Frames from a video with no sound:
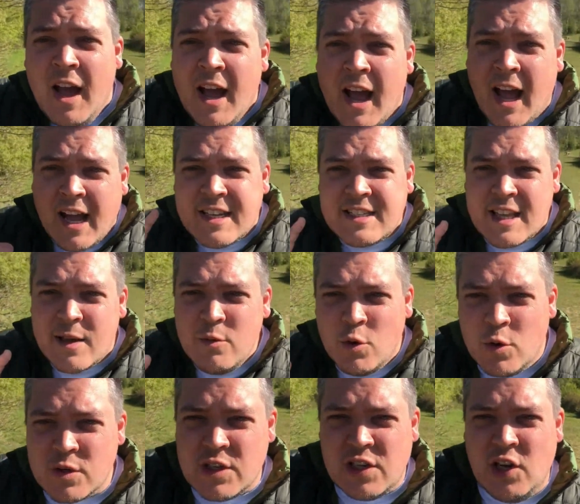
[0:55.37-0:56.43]
As they
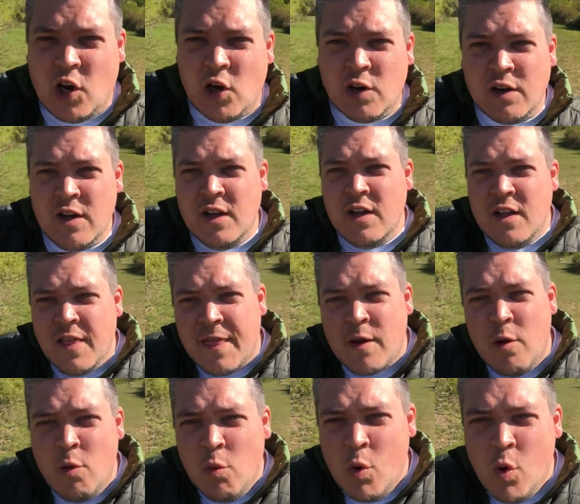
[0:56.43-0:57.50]
walked along, they were
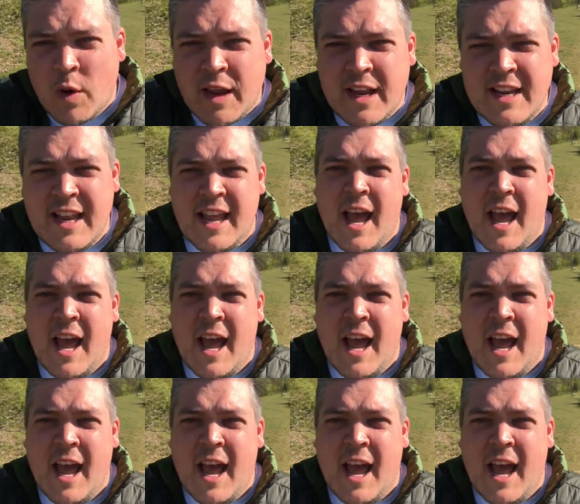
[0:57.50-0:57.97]
walking near